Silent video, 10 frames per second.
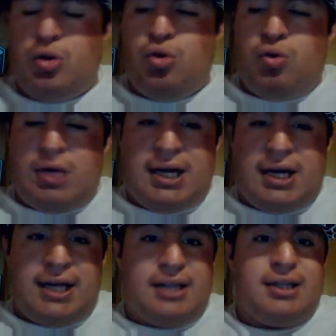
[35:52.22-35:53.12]
You
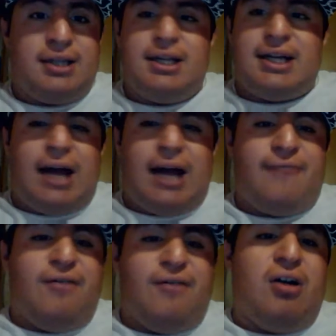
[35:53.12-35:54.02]
got Kyle
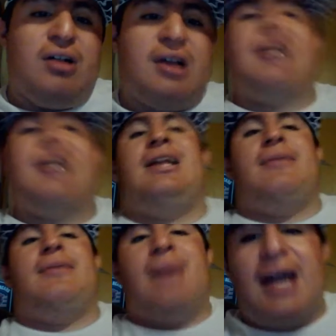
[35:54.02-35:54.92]
Fuller, Khalil
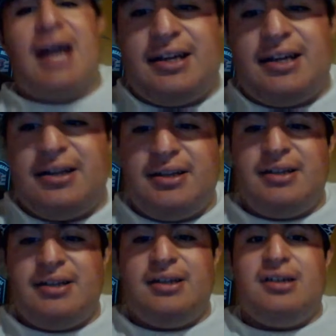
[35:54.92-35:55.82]
Mack.
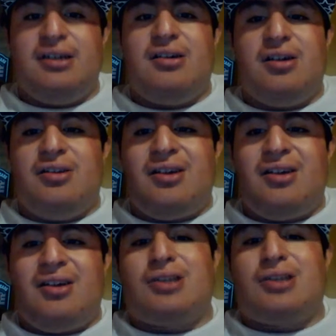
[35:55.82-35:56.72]
You got
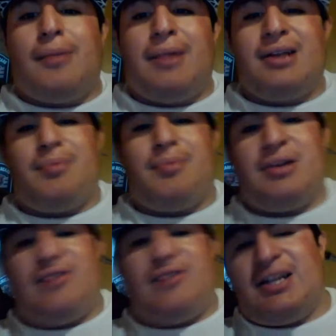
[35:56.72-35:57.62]
the star players the Bears
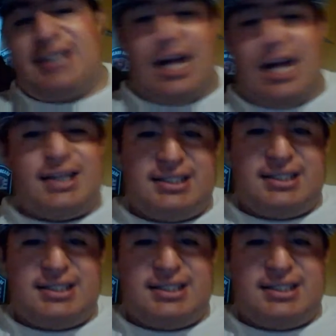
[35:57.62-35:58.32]
fans has.